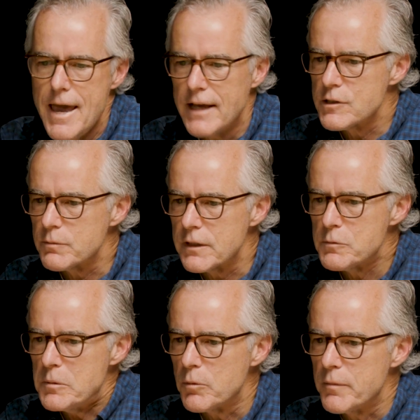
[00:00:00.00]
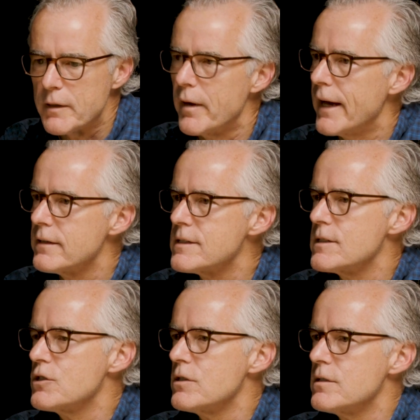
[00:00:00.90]
And sometimes people make bad
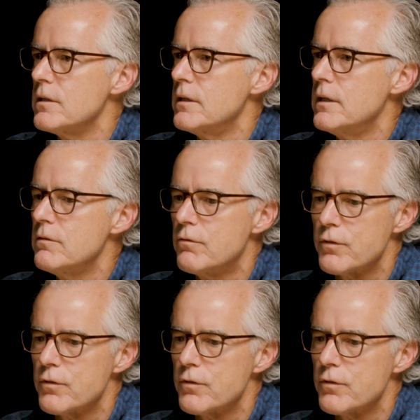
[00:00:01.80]
decisions and need